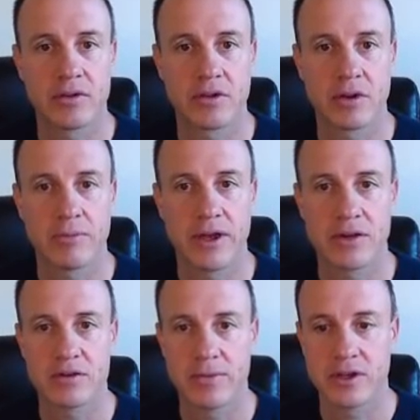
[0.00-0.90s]
to ClickBank,
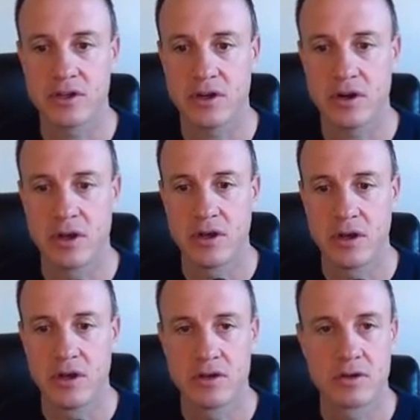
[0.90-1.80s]
just make sure.
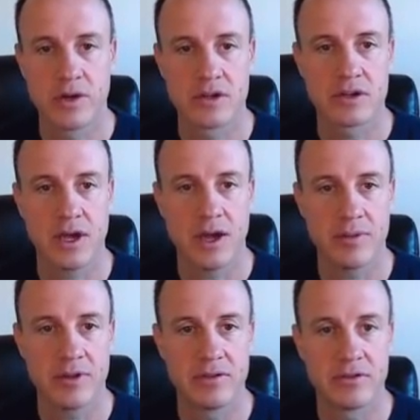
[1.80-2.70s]
So we can just
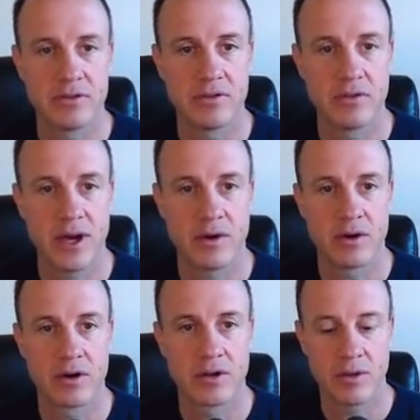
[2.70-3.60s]
copy this to
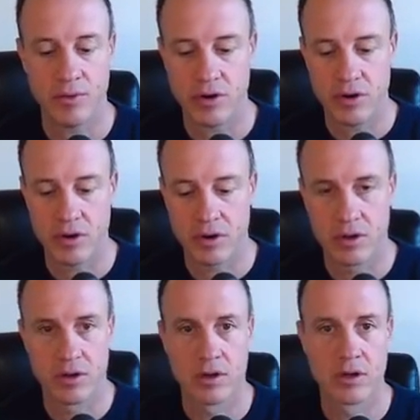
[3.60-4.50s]
our clipboard
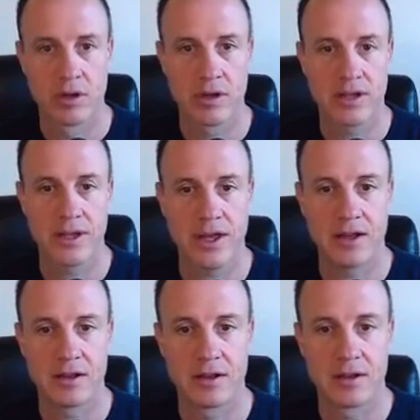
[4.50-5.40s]
like
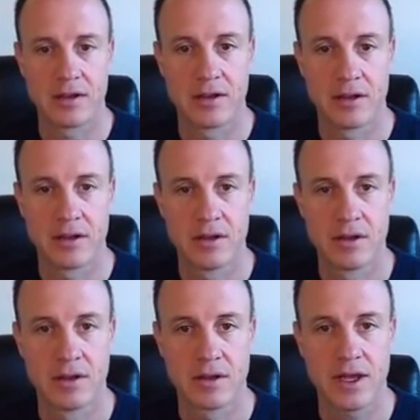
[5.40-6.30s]
that.
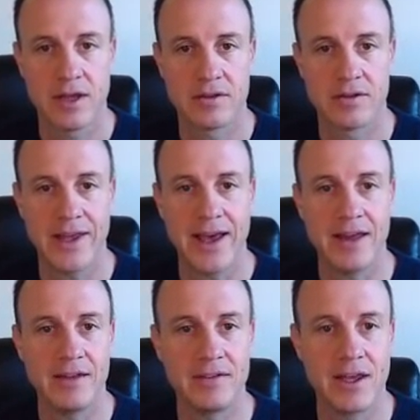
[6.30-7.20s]
Okay, so that
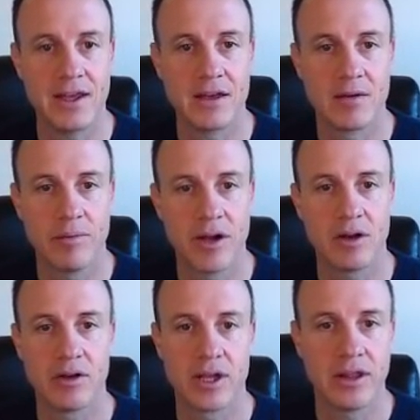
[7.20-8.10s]
is a better
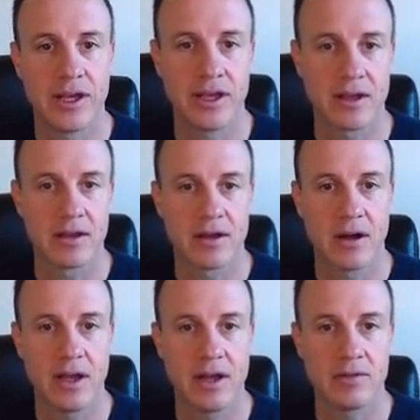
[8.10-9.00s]
looking link. All
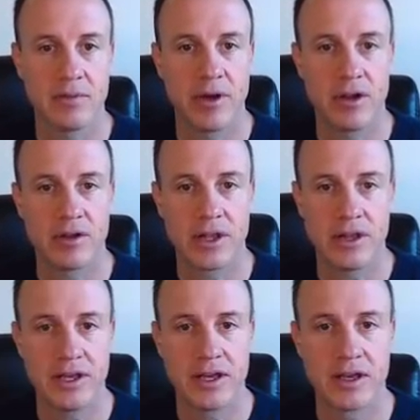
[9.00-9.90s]
right, it's a better
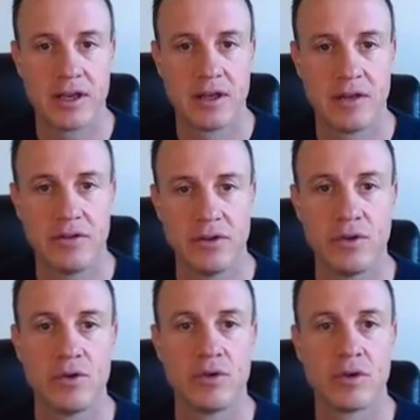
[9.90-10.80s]
looking link
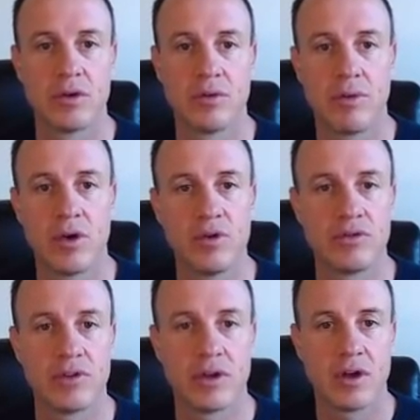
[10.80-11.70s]
to
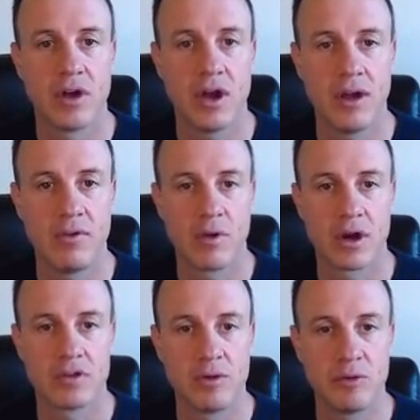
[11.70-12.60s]
post everywhere,
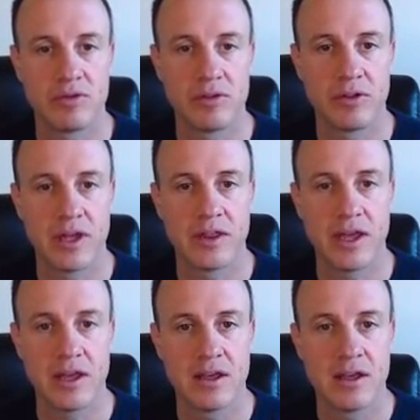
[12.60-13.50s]
because people,
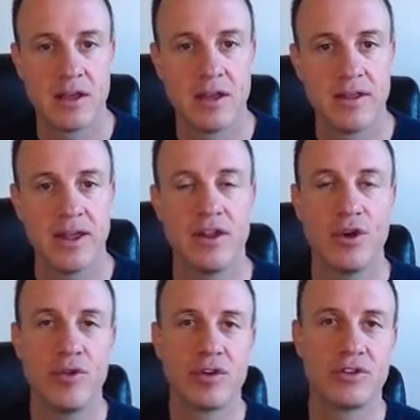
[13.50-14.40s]
they
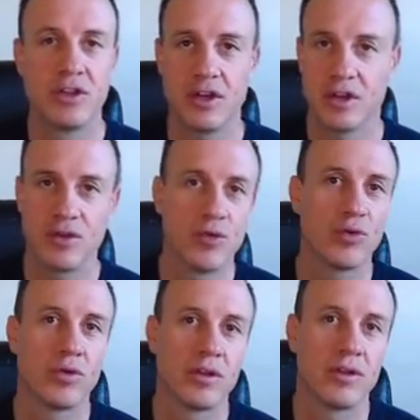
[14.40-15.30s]
know the
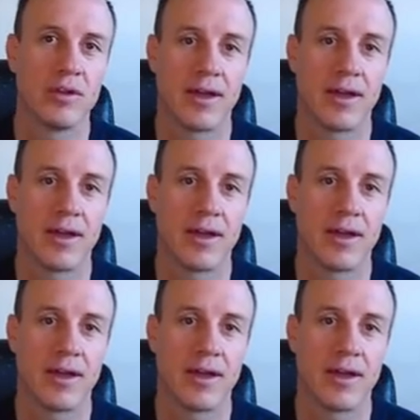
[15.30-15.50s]
Google